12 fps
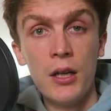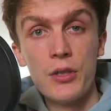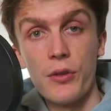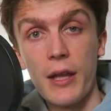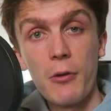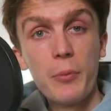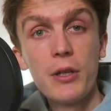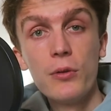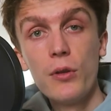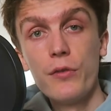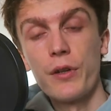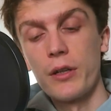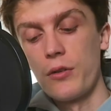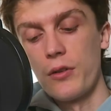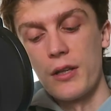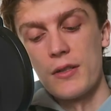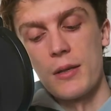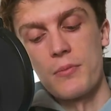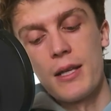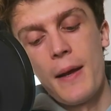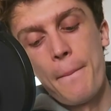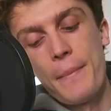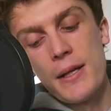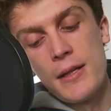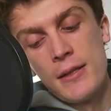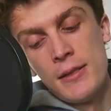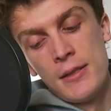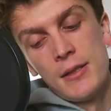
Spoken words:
So that would be cool if I can do that in September.